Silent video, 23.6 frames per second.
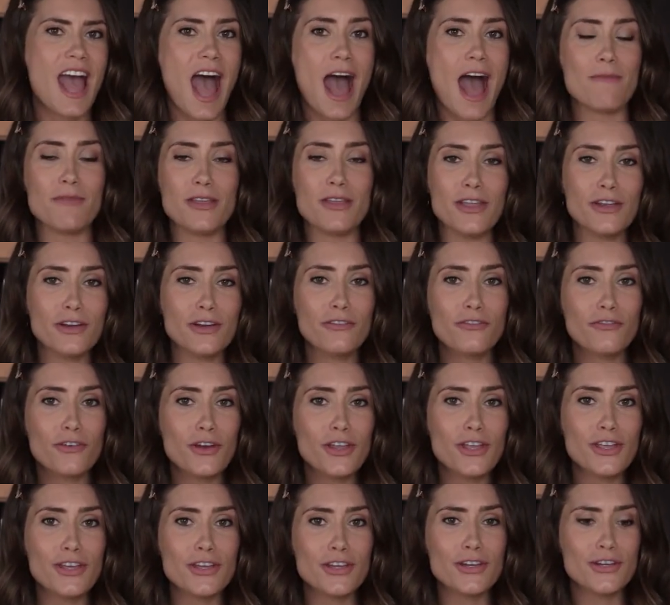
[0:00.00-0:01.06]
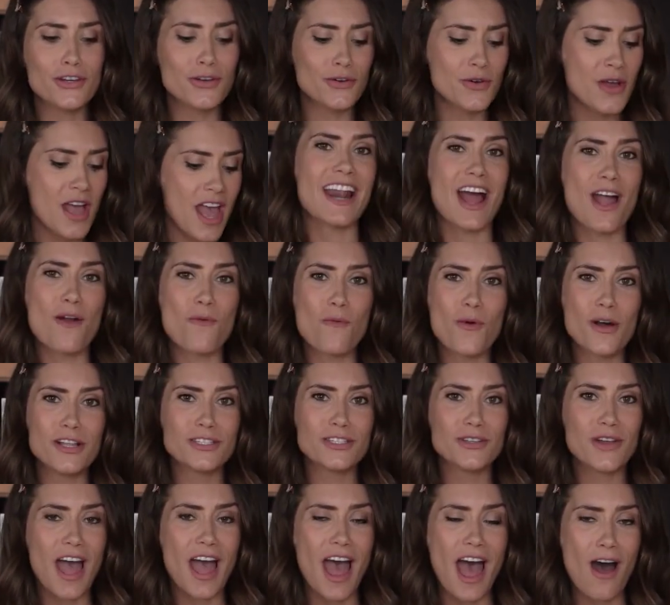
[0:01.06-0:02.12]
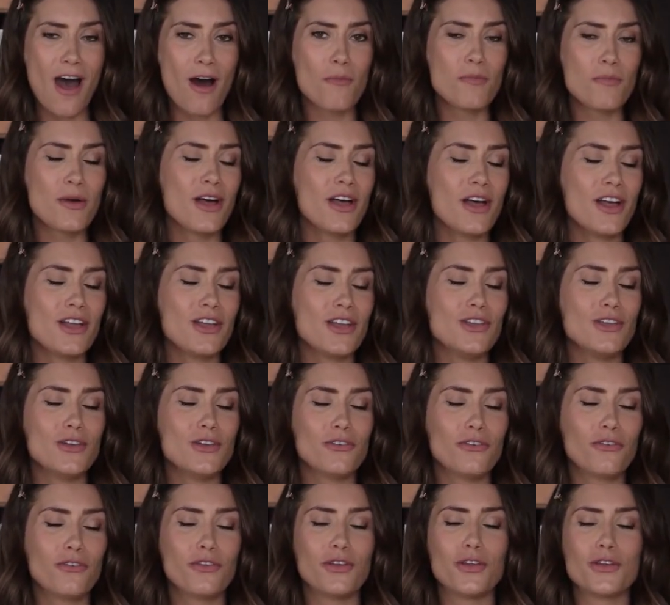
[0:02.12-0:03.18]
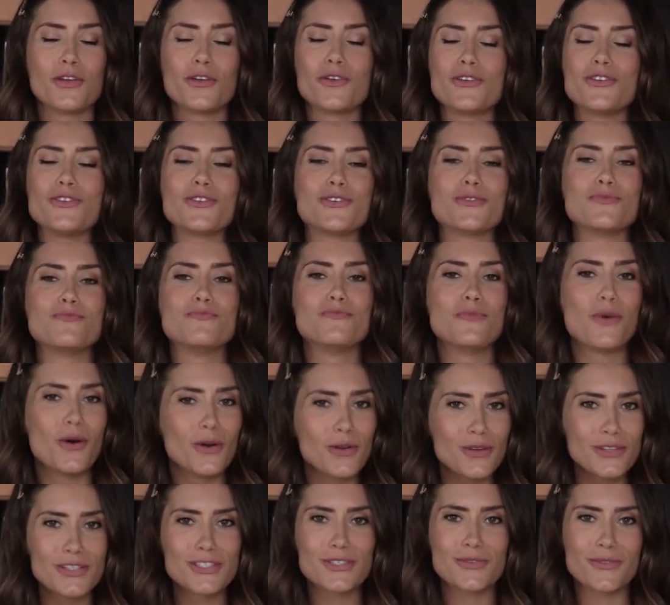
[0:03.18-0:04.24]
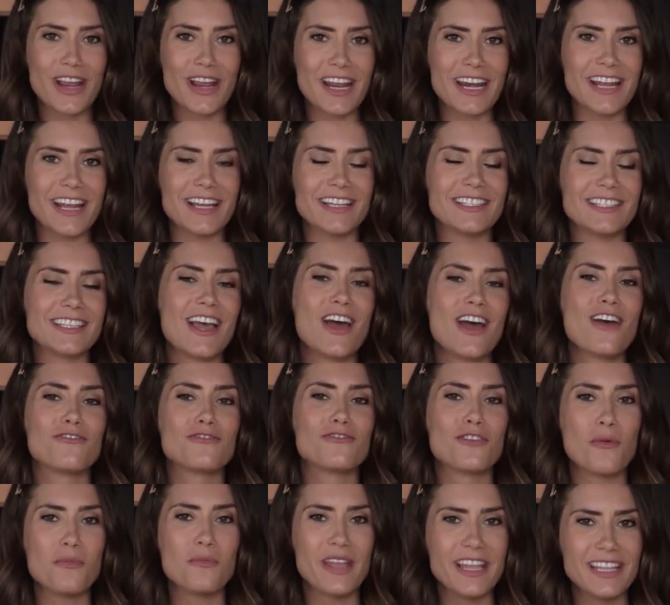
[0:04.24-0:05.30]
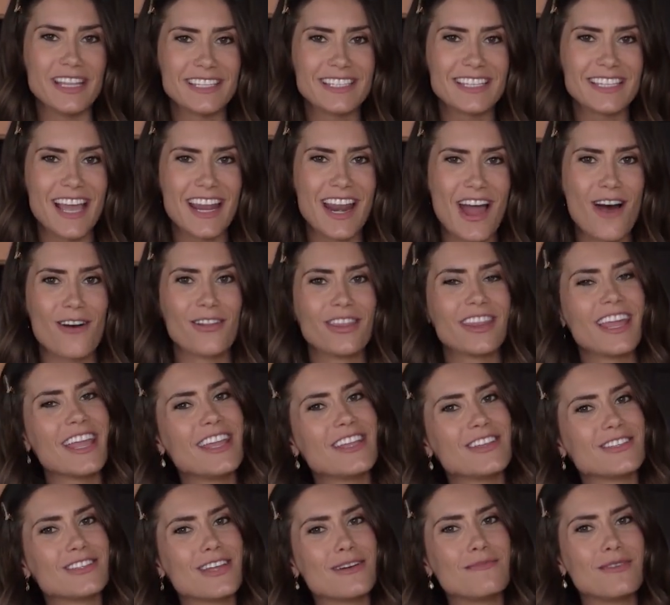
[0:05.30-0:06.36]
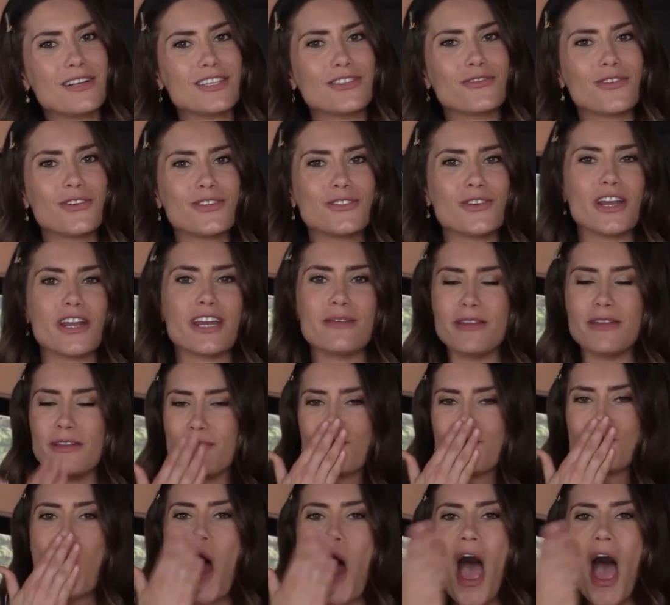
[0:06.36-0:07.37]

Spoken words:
I'm here for you and I want to help you feel your most radiant from inside out. Thank you so much for joining me.